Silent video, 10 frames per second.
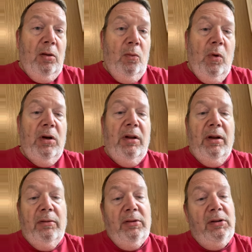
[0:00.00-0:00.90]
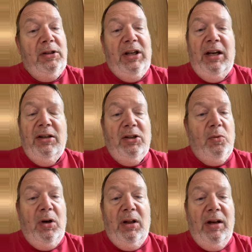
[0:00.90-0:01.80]
one of the Satans,
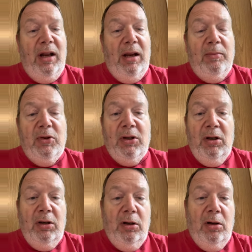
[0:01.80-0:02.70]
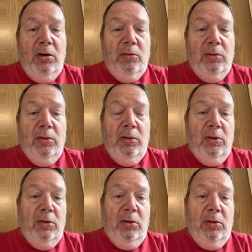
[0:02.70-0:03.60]
one of the names, you know,
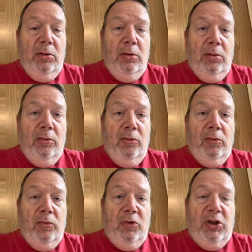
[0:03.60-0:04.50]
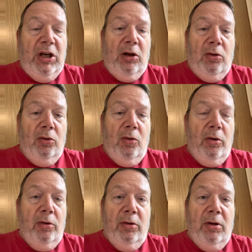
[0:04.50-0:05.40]
Shadow
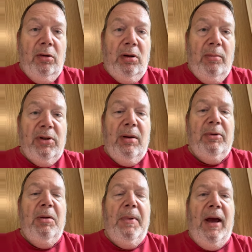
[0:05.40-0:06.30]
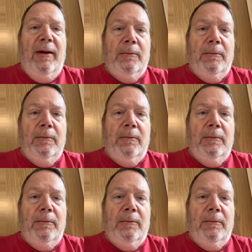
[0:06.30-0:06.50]
Lord, comes up to bat.